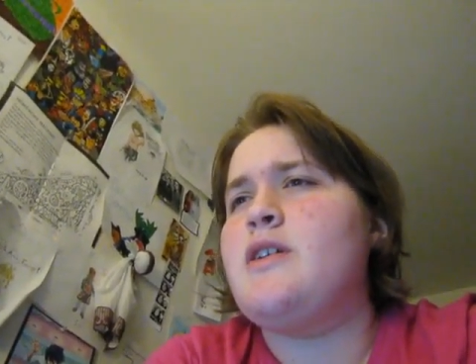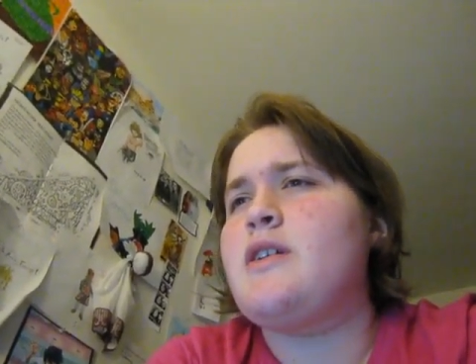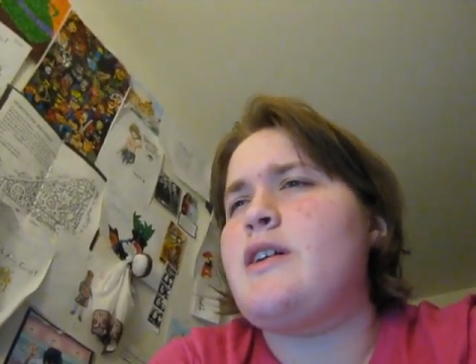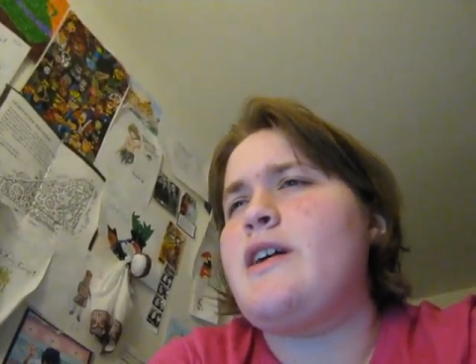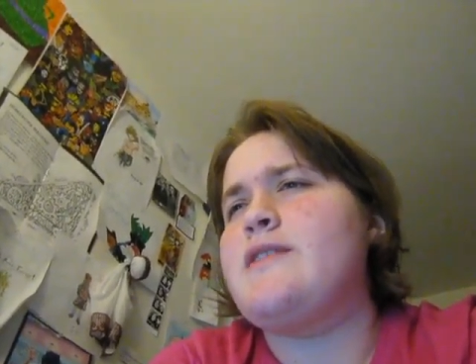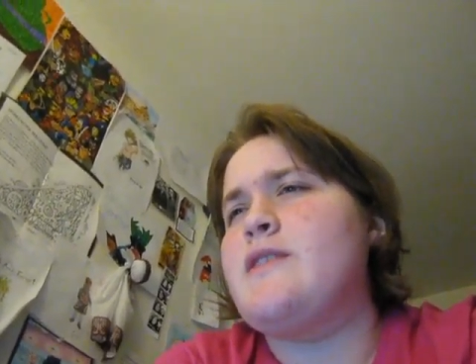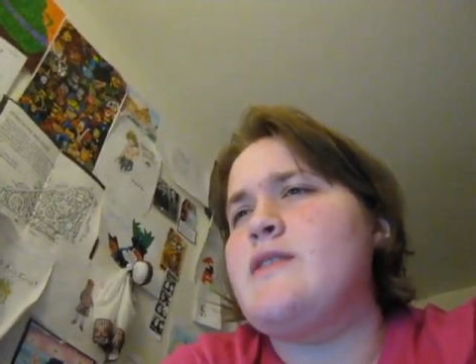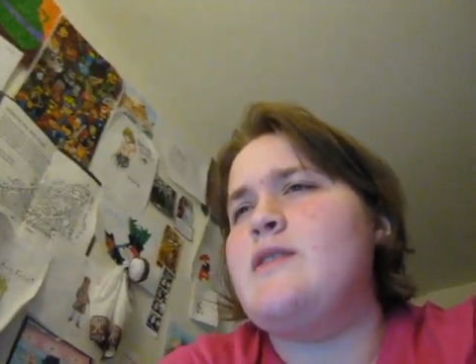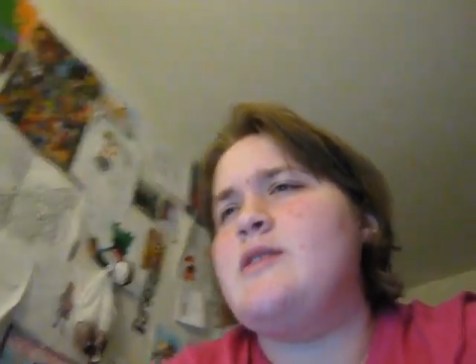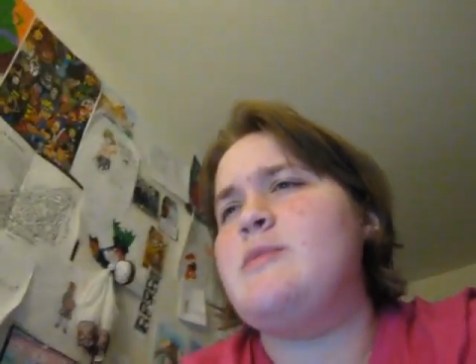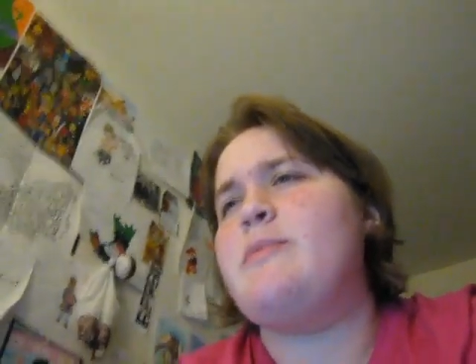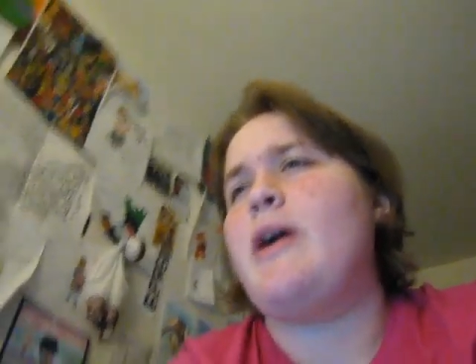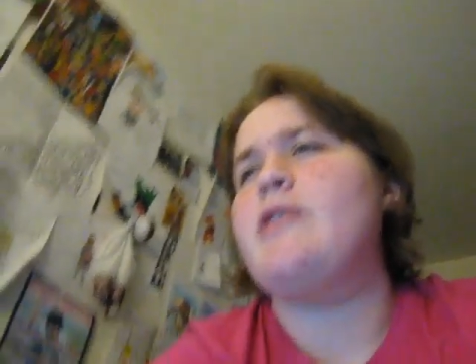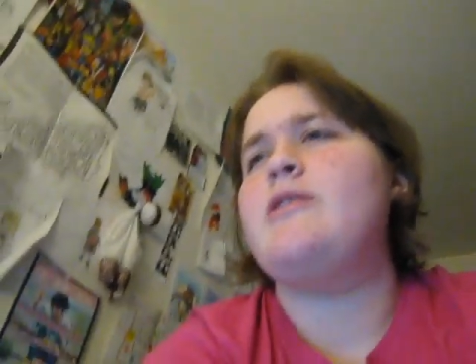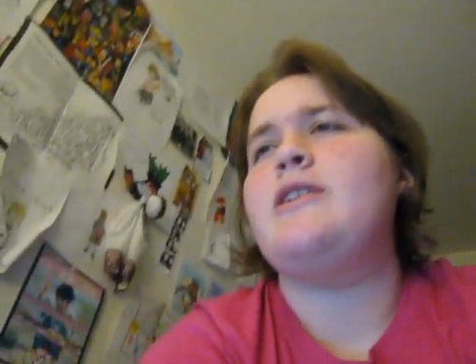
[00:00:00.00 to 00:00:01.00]
constantly
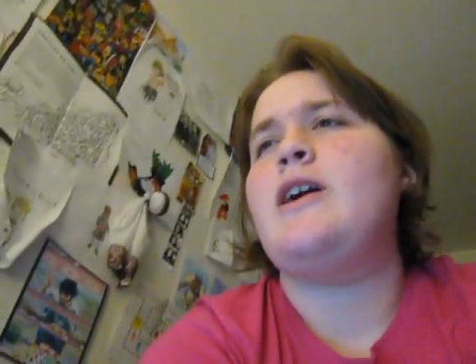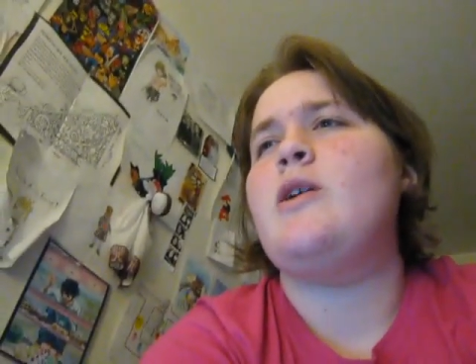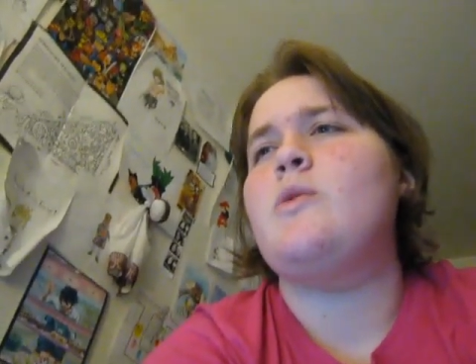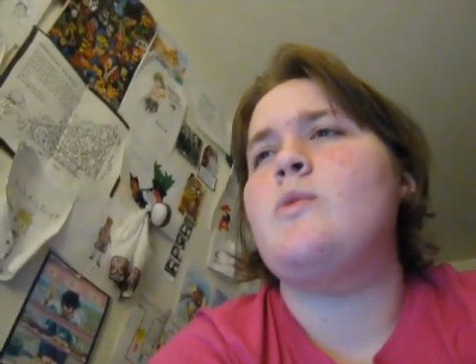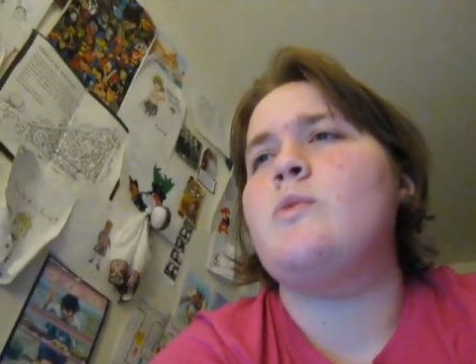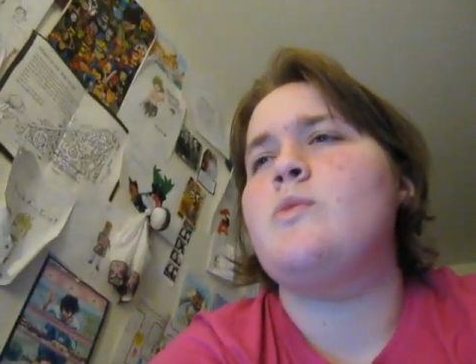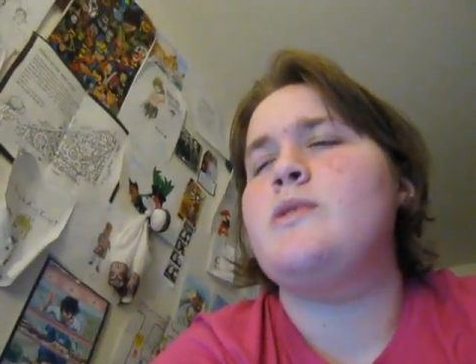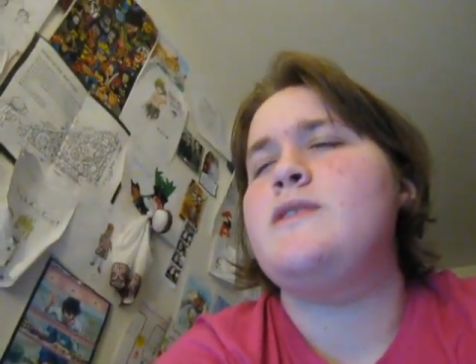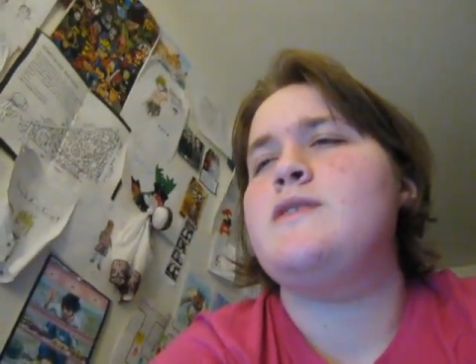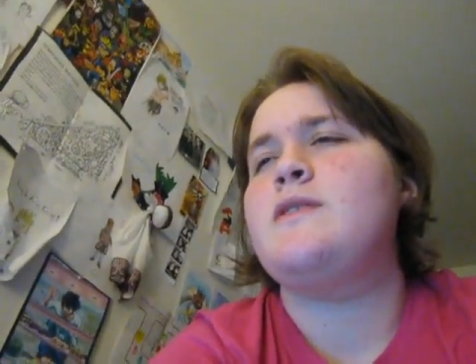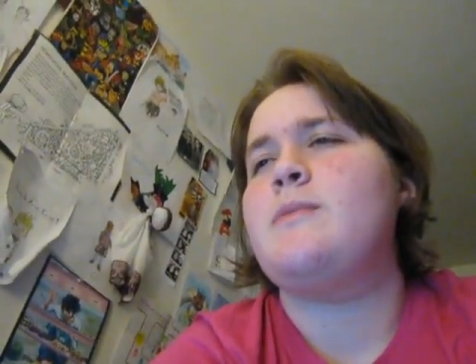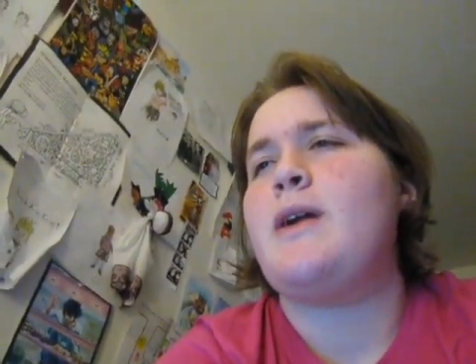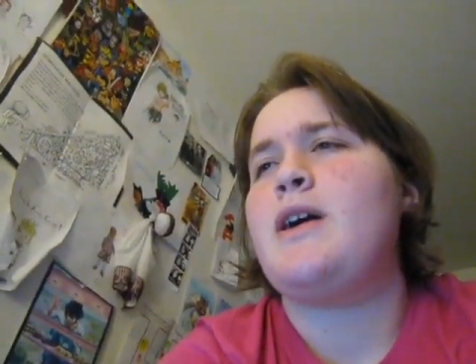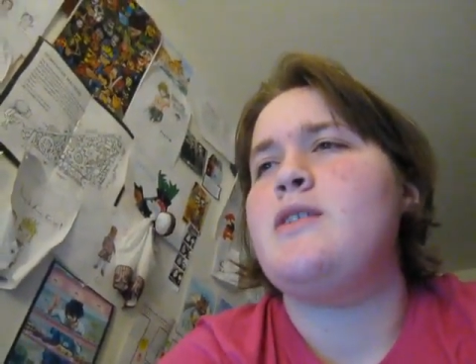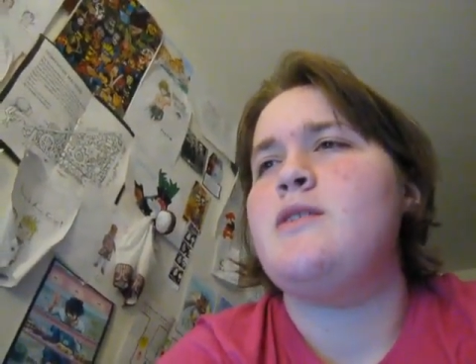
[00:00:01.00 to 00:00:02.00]
spouting out
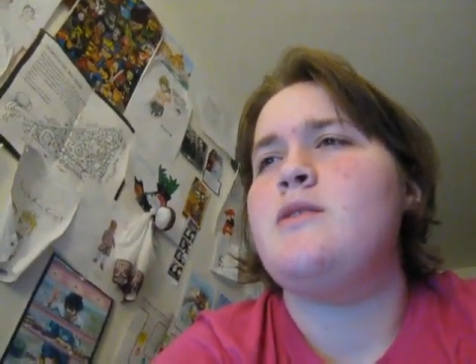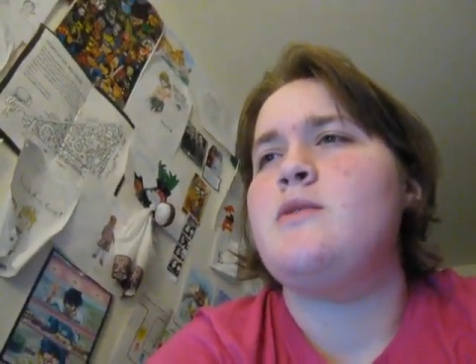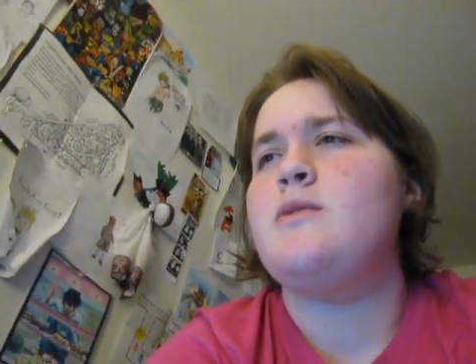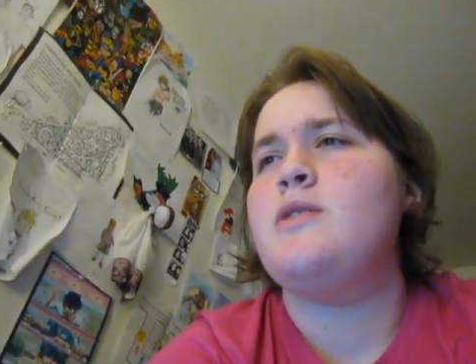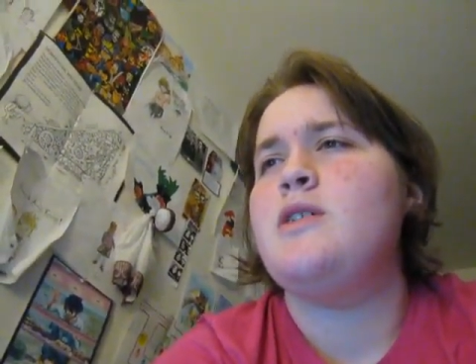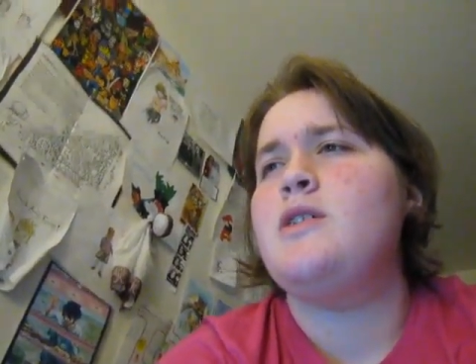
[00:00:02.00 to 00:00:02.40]
wisdom at you.